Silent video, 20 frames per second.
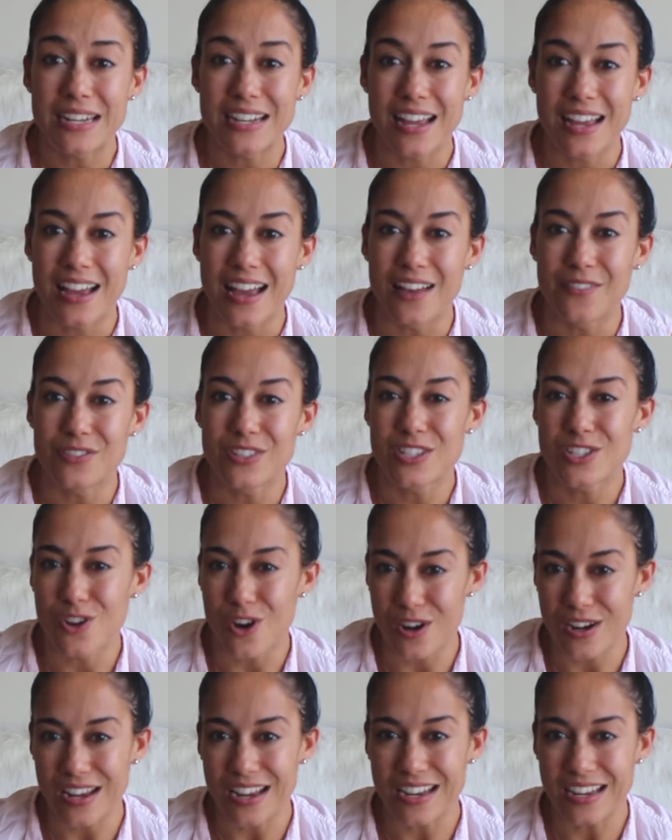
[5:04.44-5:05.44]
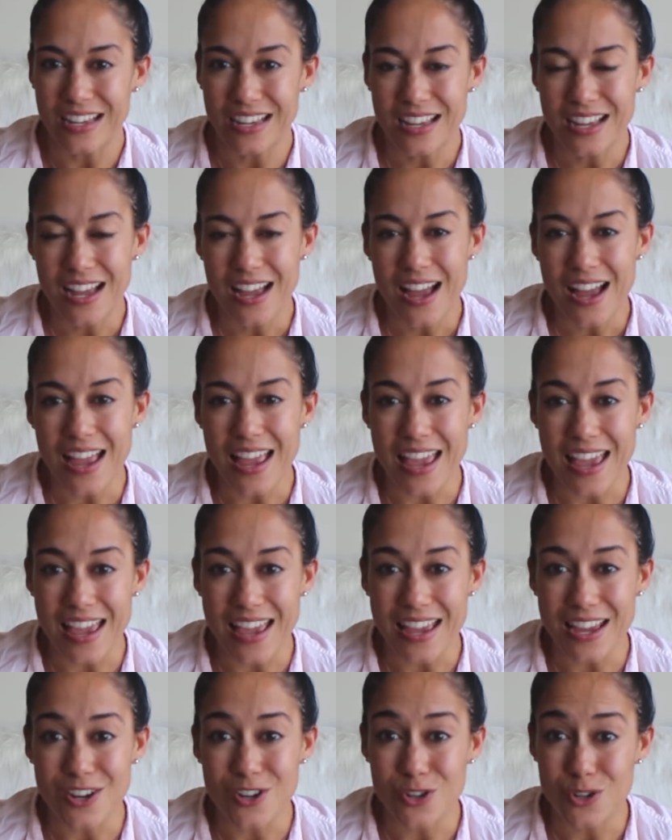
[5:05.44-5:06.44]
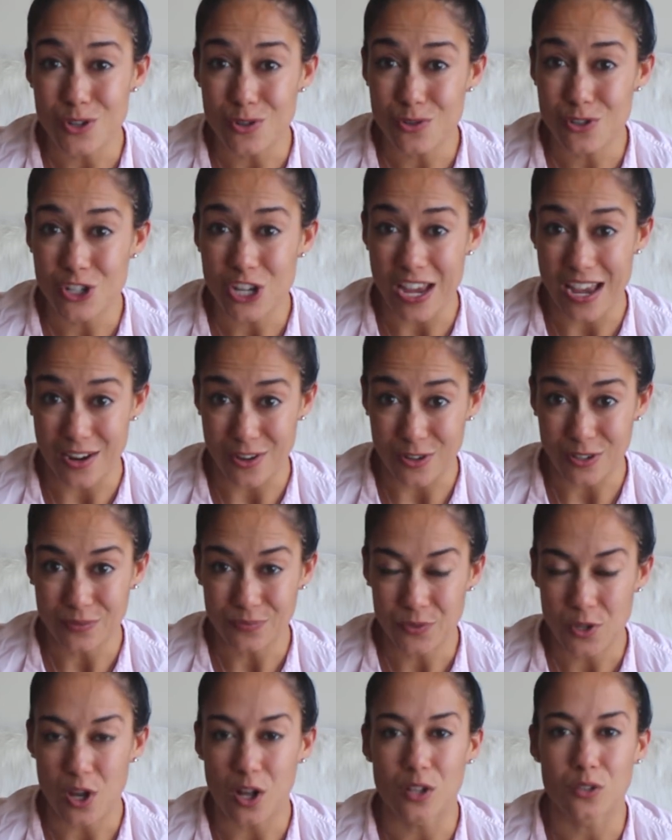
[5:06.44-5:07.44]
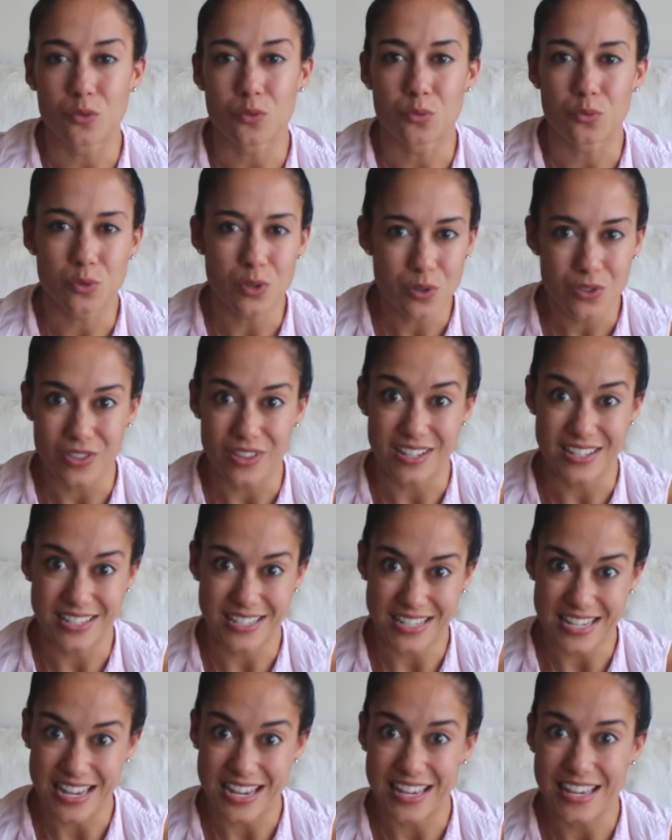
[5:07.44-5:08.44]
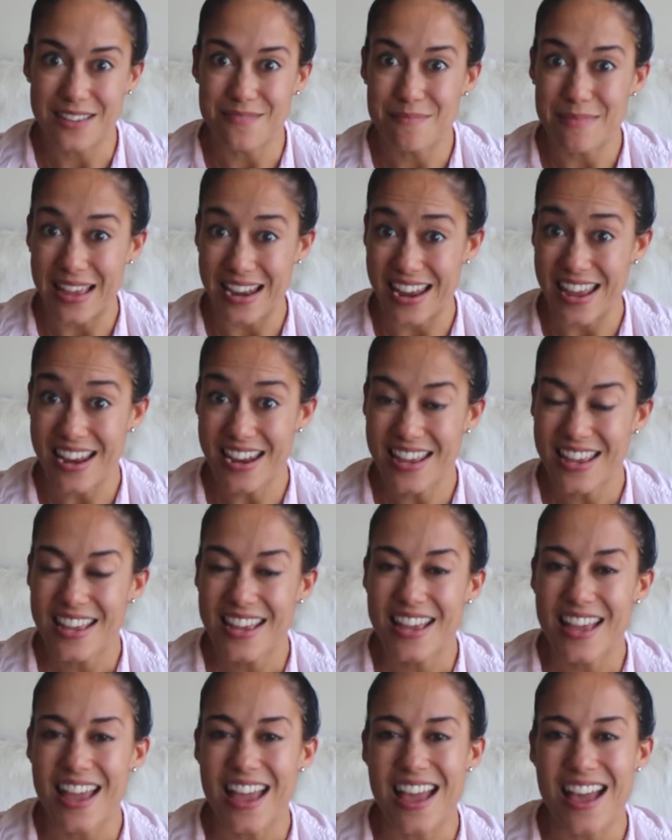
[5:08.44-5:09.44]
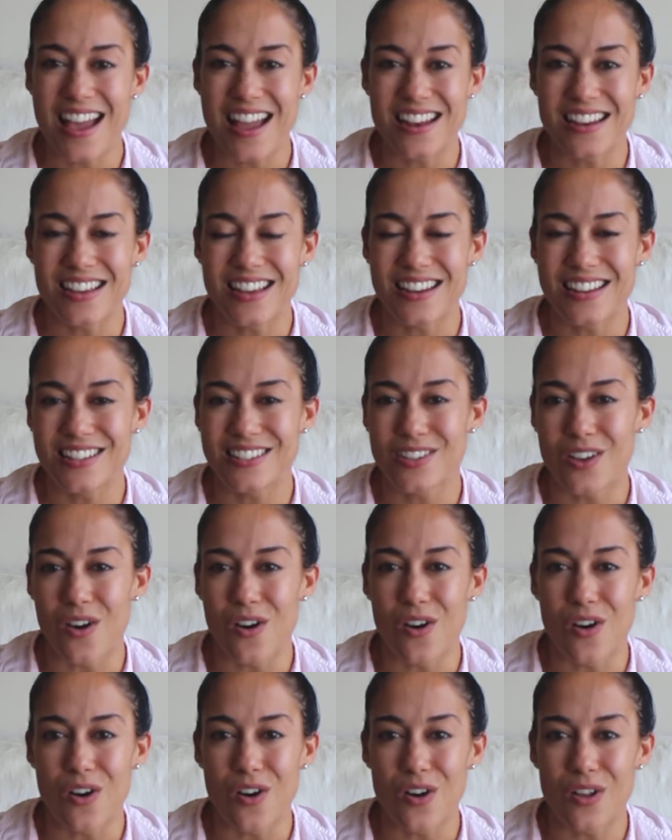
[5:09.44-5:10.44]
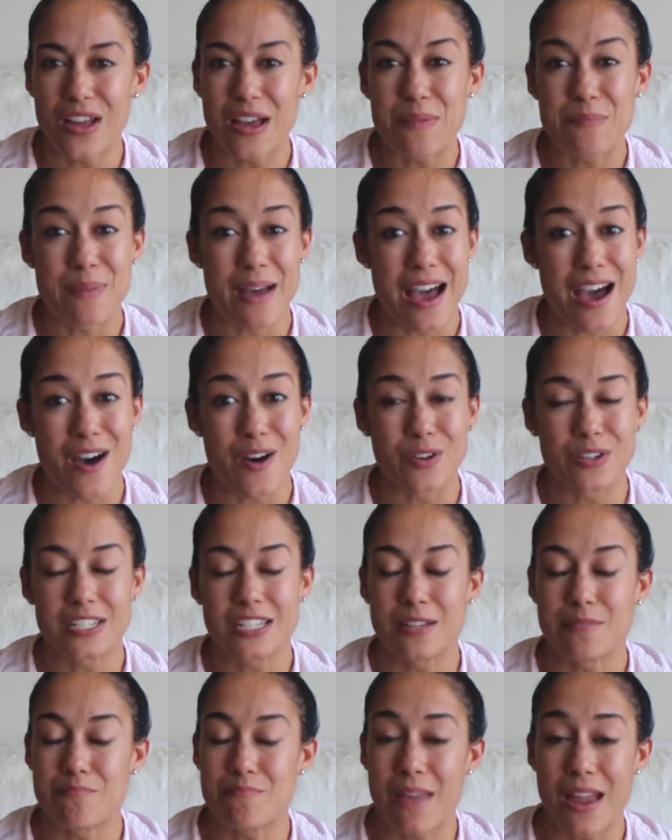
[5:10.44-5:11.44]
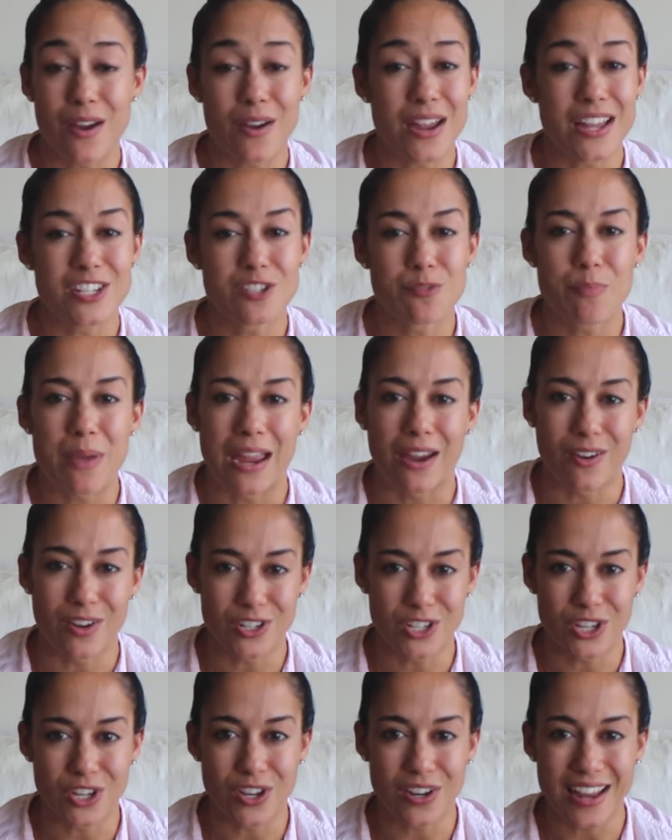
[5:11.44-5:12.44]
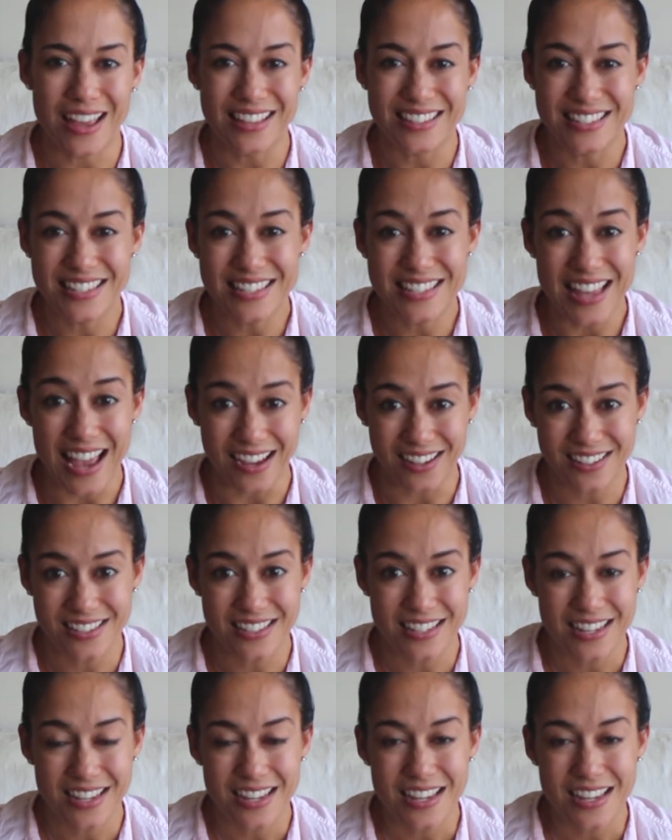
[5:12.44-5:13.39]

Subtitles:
and I have started a new channel called Ruthlessly Committed, and it is all about marriage, parenthood, and sex